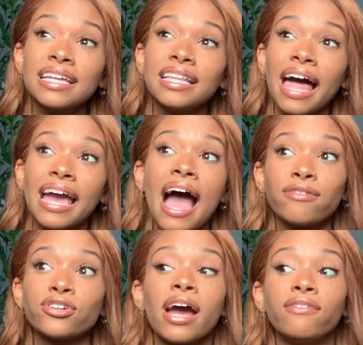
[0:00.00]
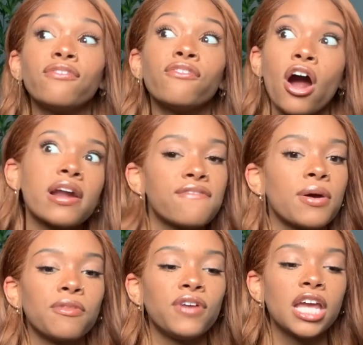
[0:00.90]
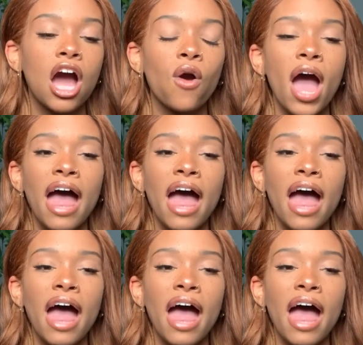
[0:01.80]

like after I've already filmed the video,